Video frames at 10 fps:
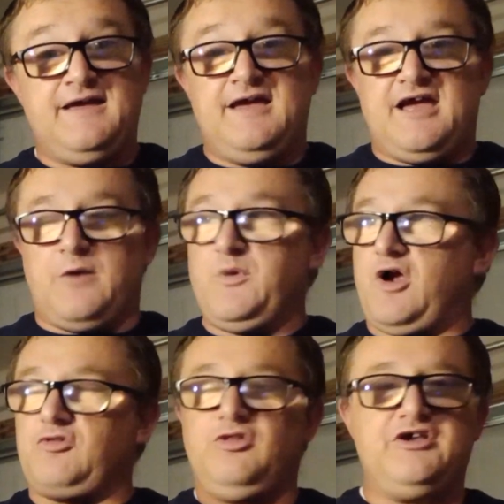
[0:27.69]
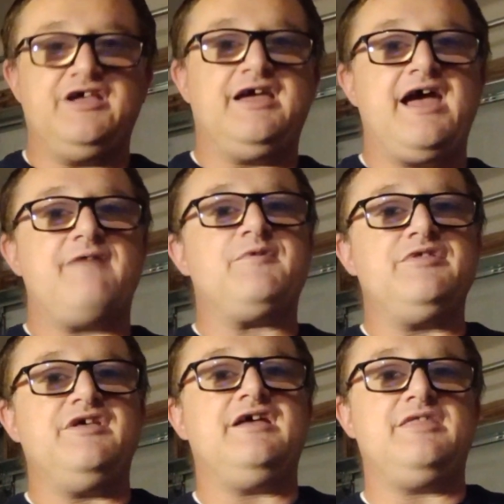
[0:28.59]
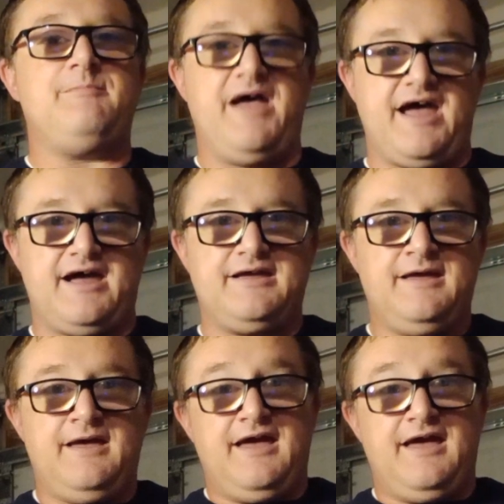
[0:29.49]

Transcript: and we are looking at everything in the bag